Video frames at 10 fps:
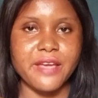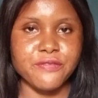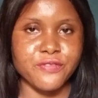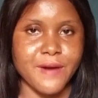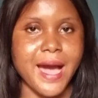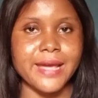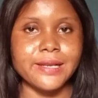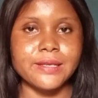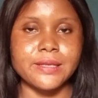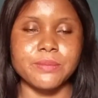
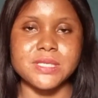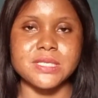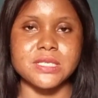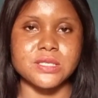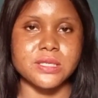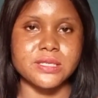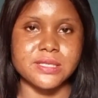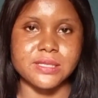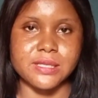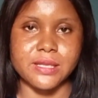file, let me say,
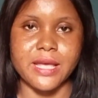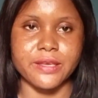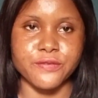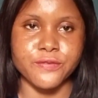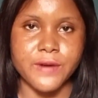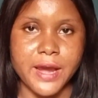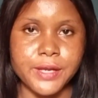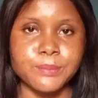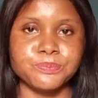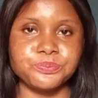is like a
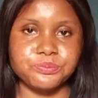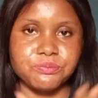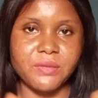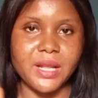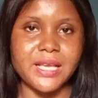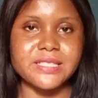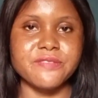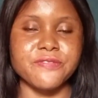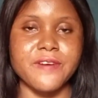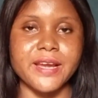file, is a
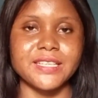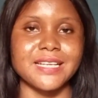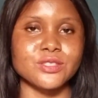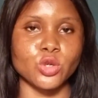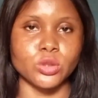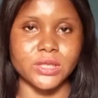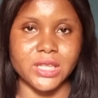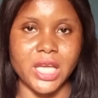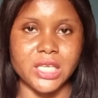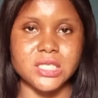file that
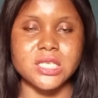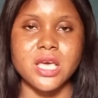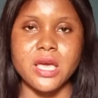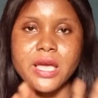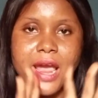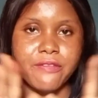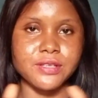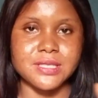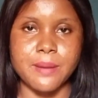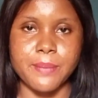contains
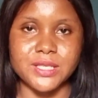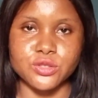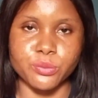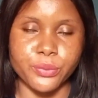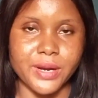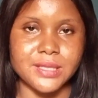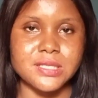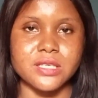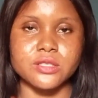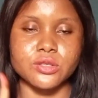everything about your
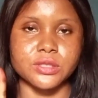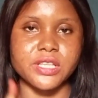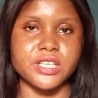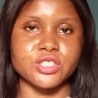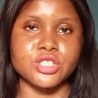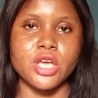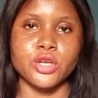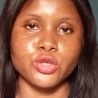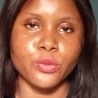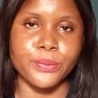brand. It contains
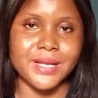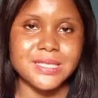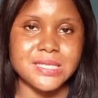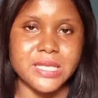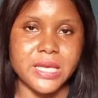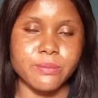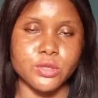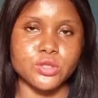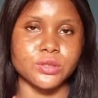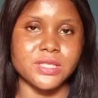your brand's name,
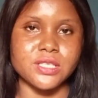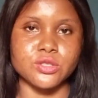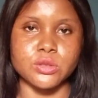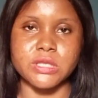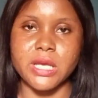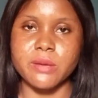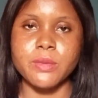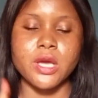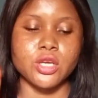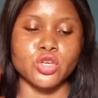it contains your name,
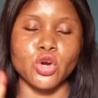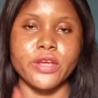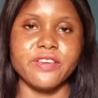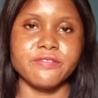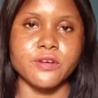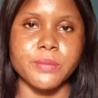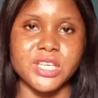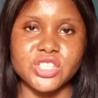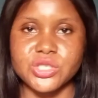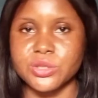your
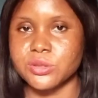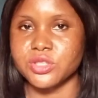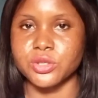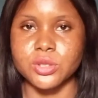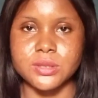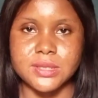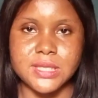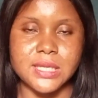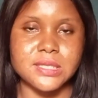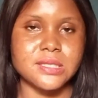information, your
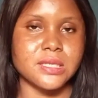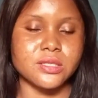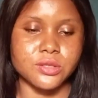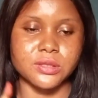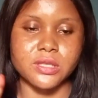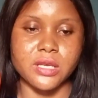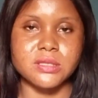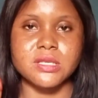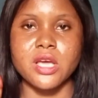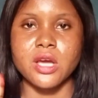contacts, it
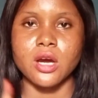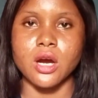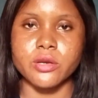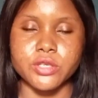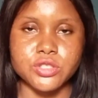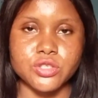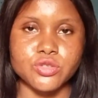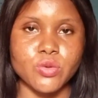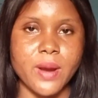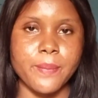contains your
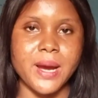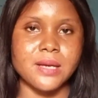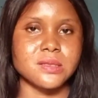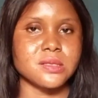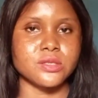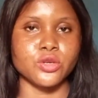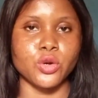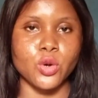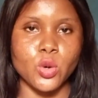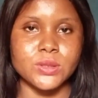subscribers,
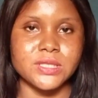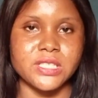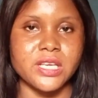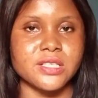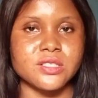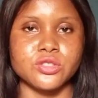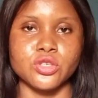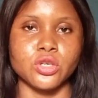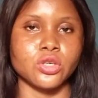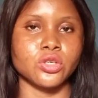your audience,
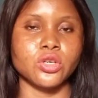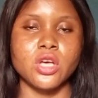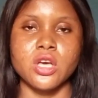your